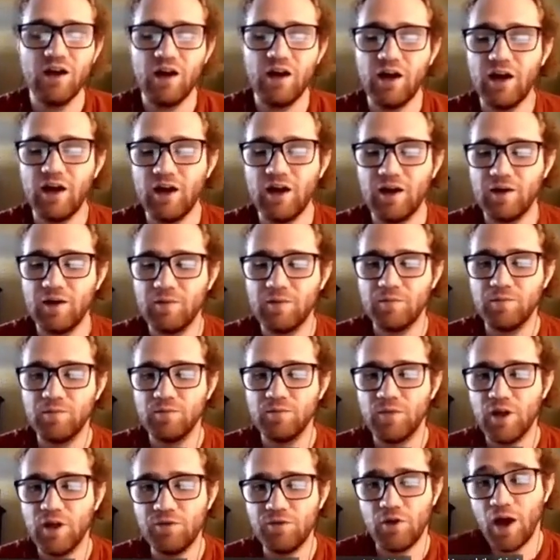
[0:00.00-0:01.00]

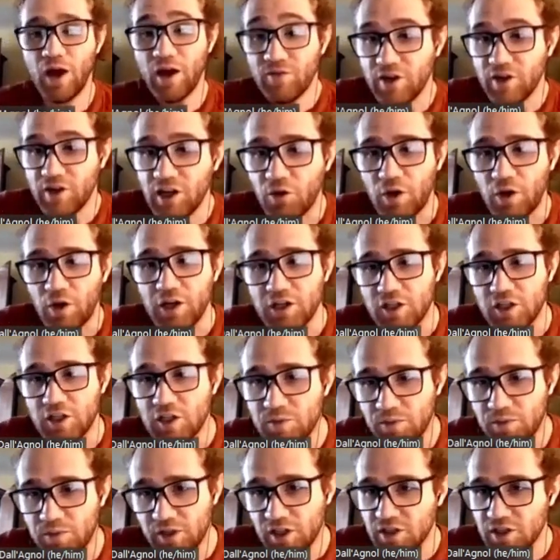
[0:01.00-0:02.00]
Um, if you have any
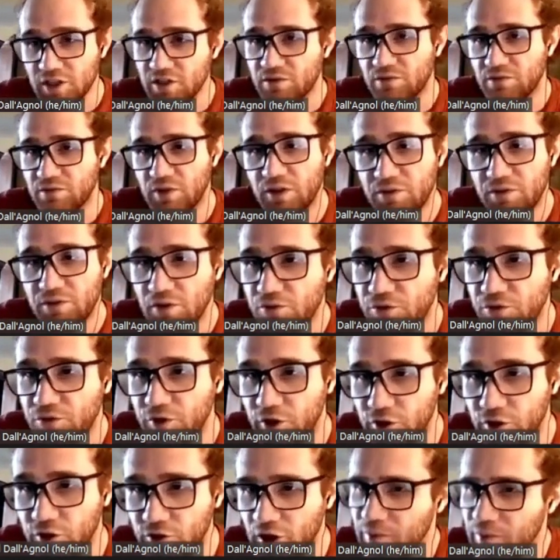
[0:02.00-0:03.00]
questions, please like feel free
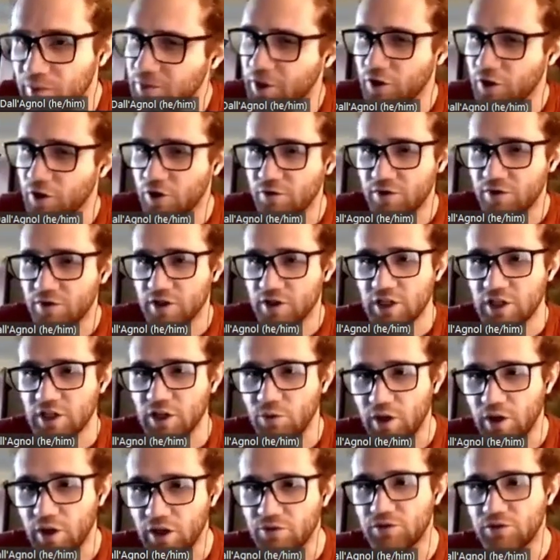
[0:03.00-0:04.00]
to interrupt. I don't know if there's any
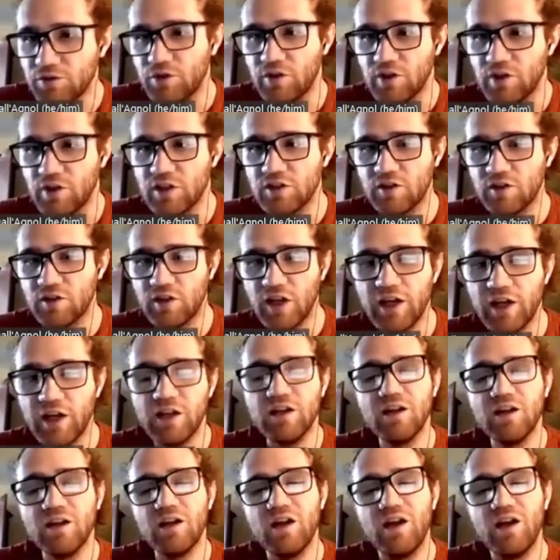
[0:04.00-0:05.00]
way of doing this
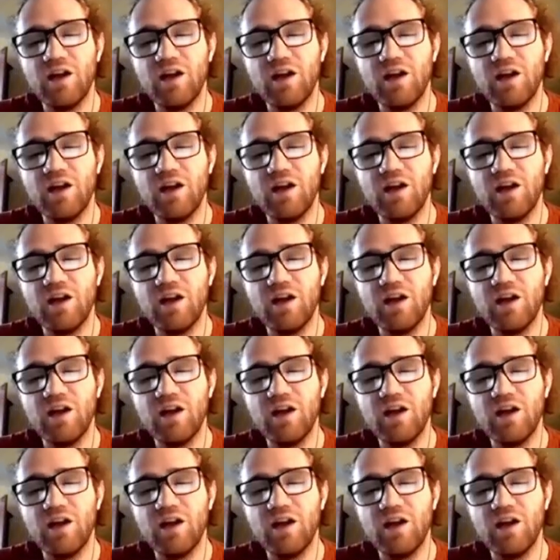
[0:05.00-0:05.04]
online,